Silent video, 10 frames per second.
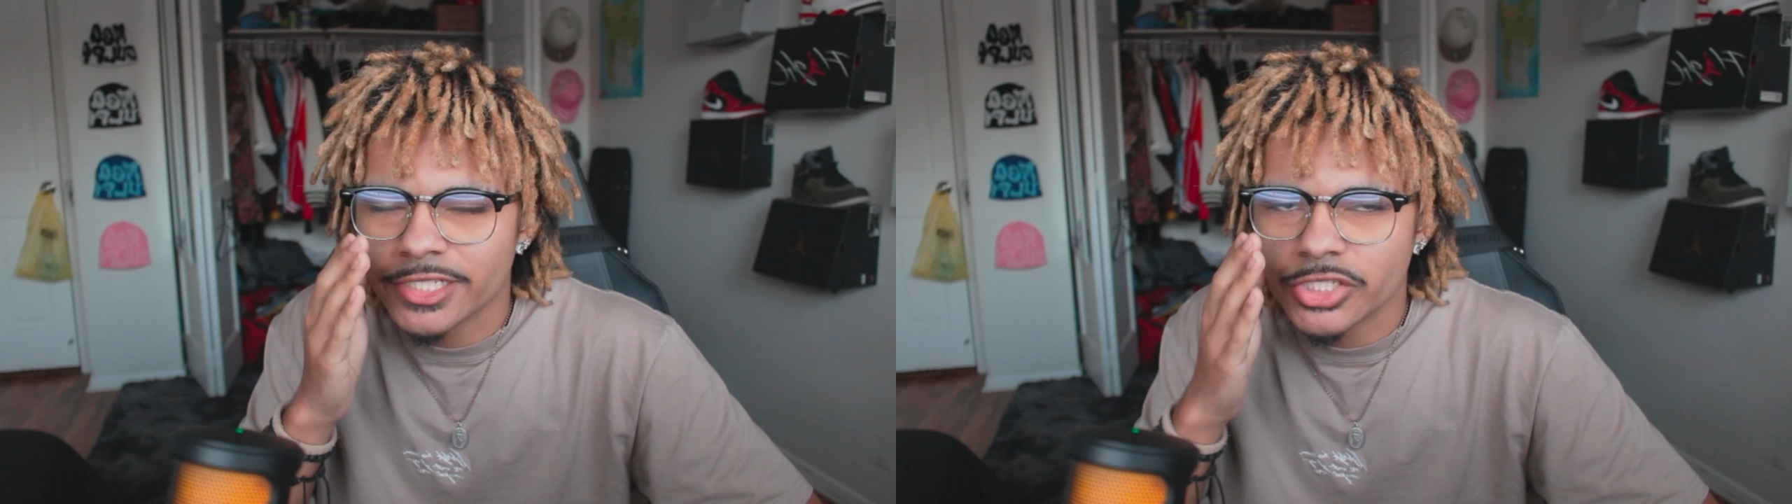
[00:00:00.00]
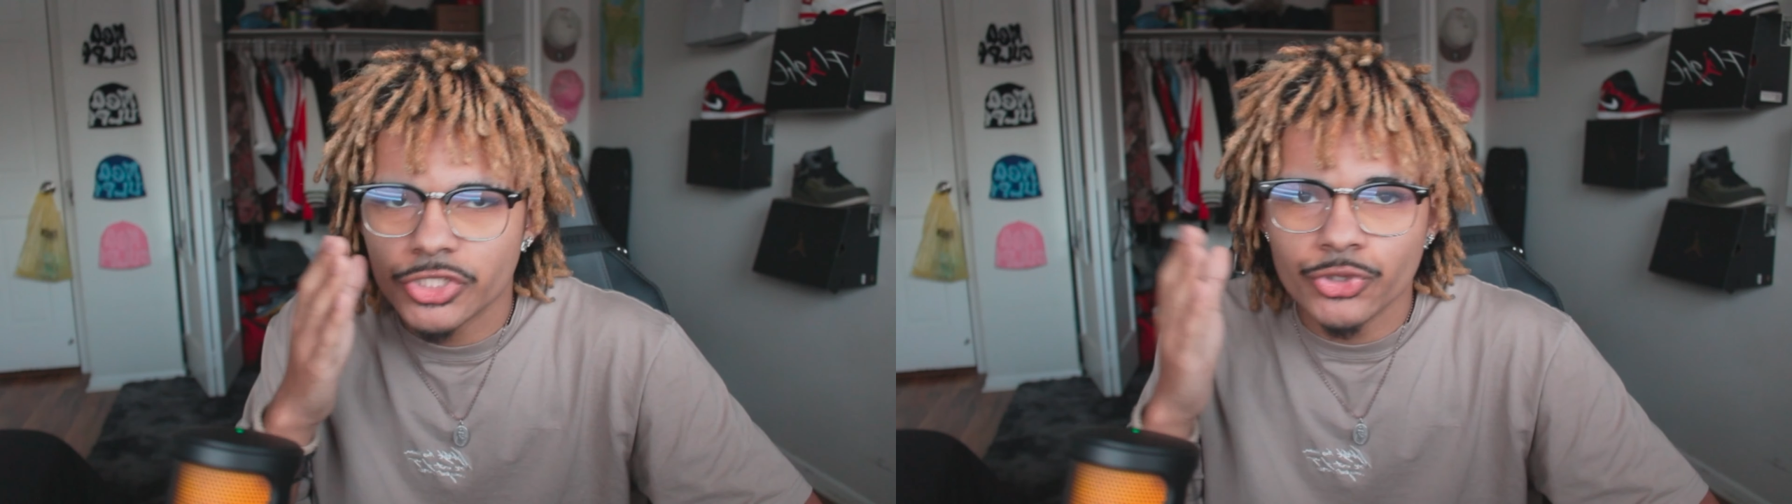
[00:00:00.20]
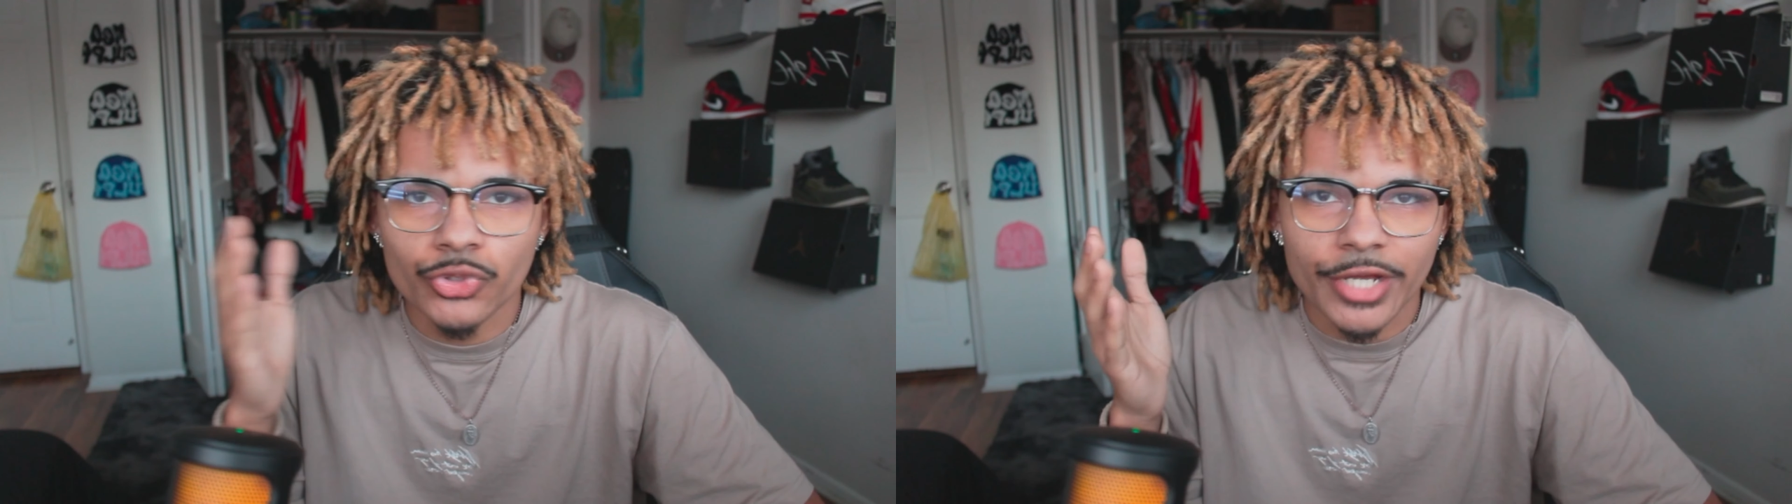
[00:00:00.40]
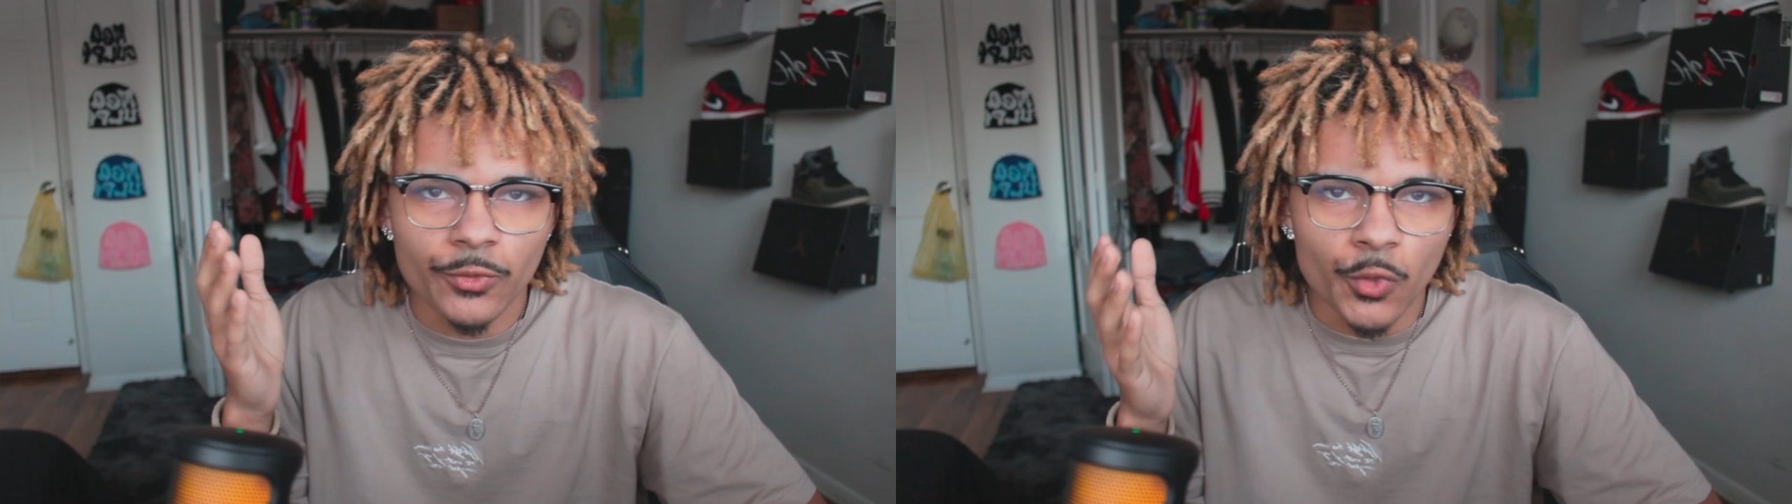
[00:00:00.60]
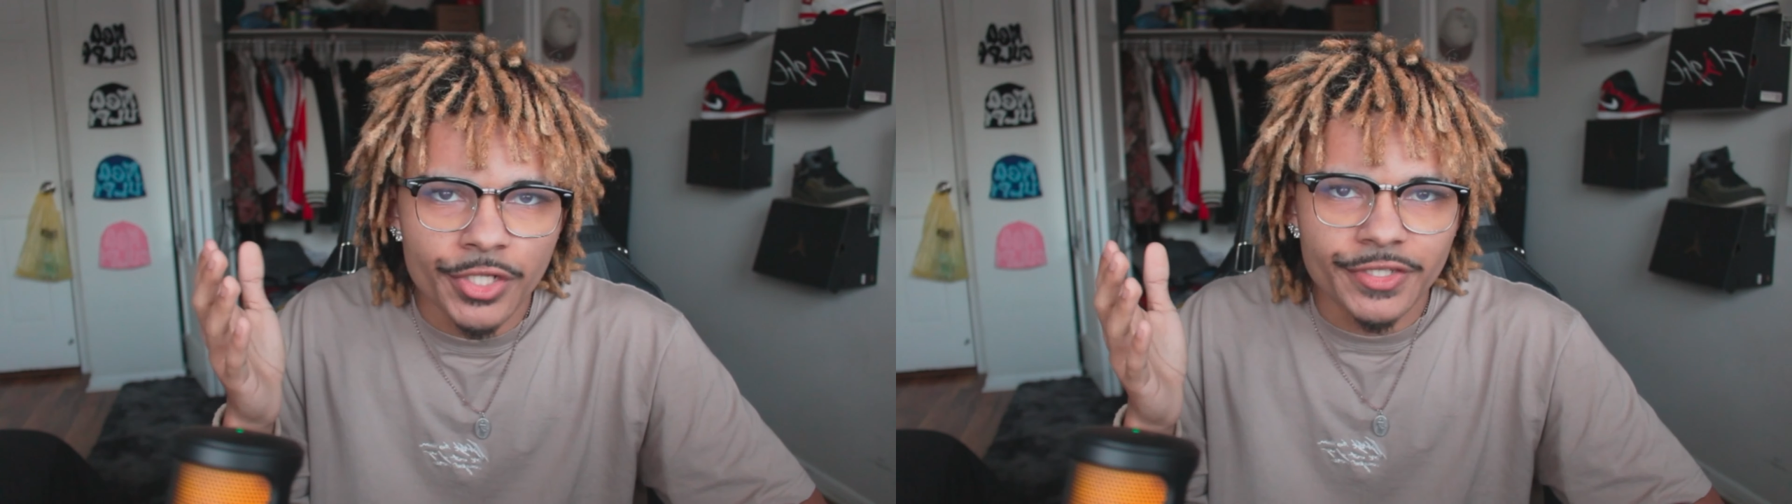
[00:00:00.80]
and just do like
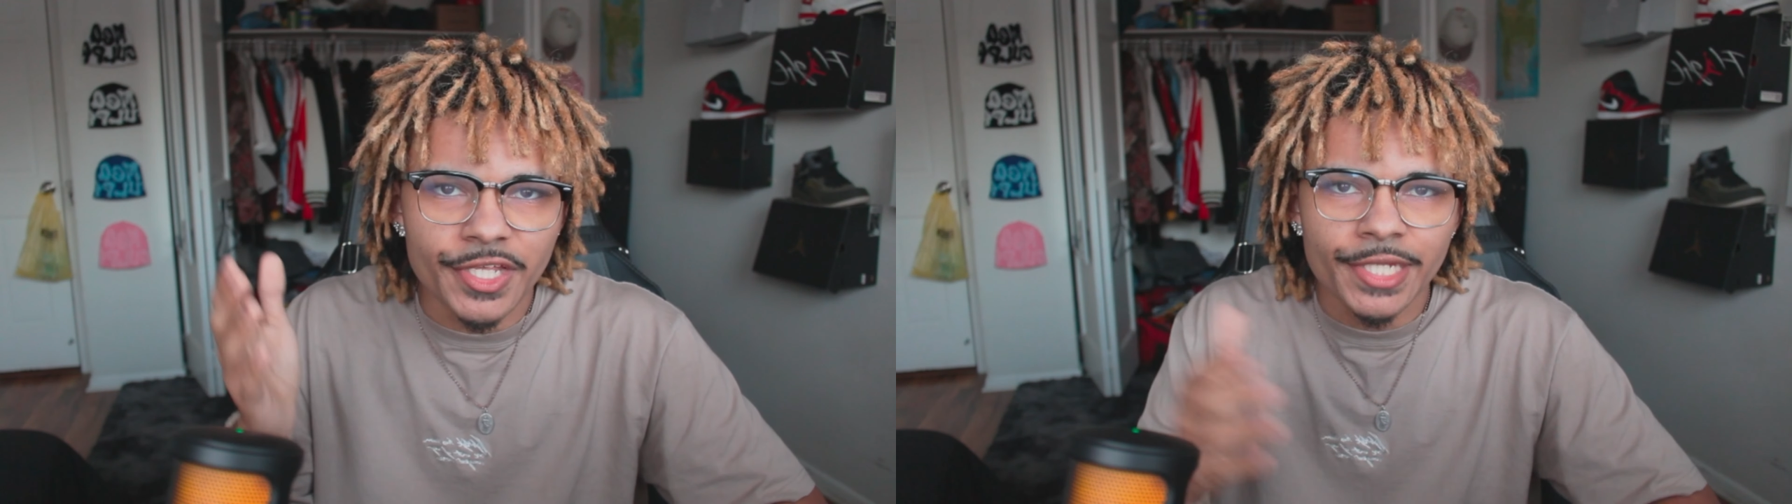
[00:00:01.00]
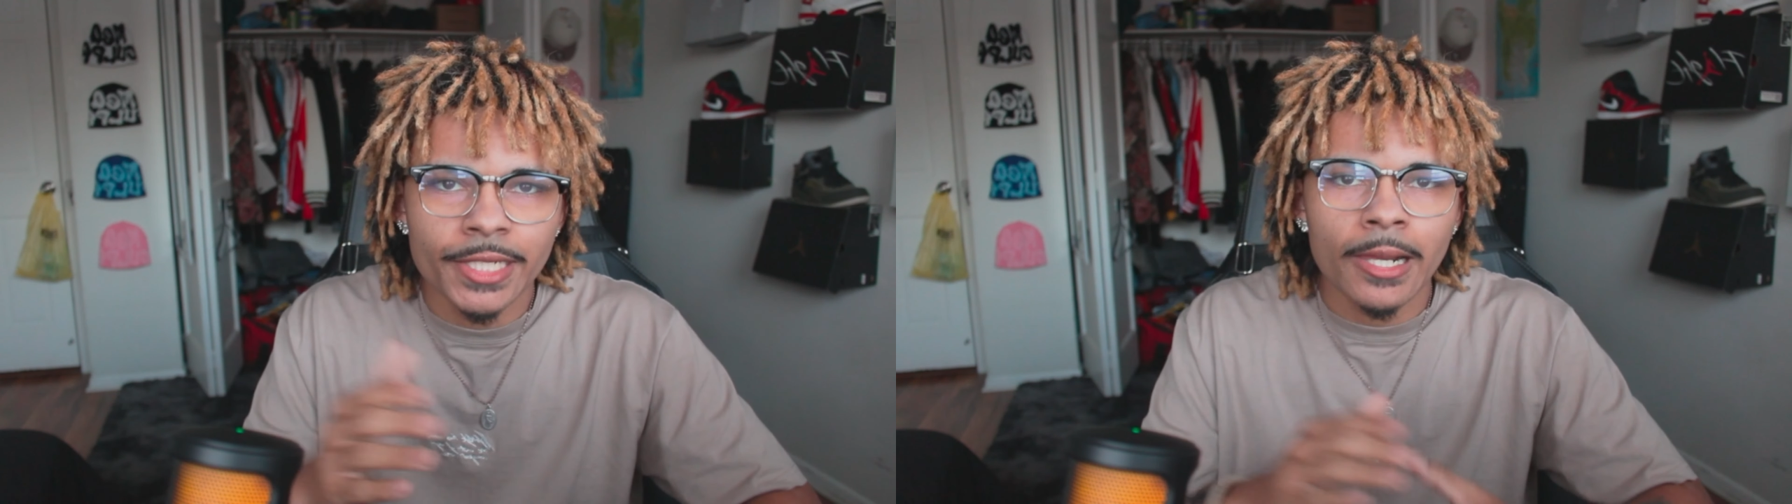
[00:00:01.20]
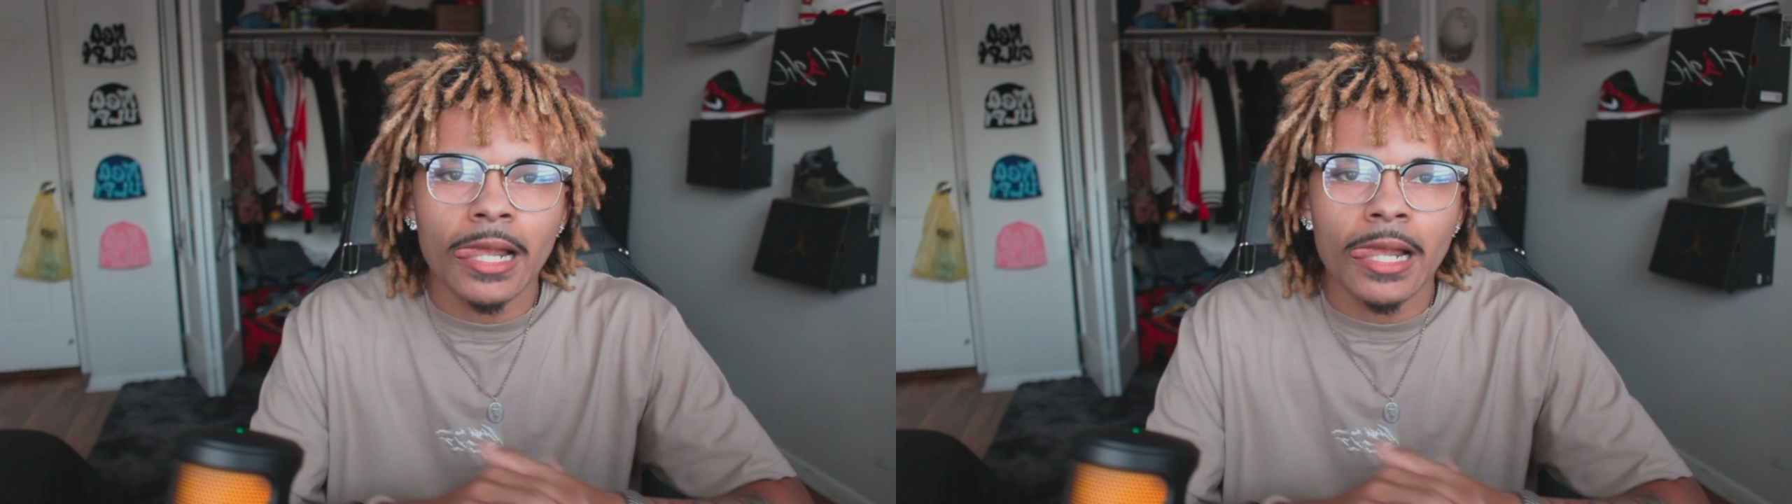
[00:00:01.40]
one thing.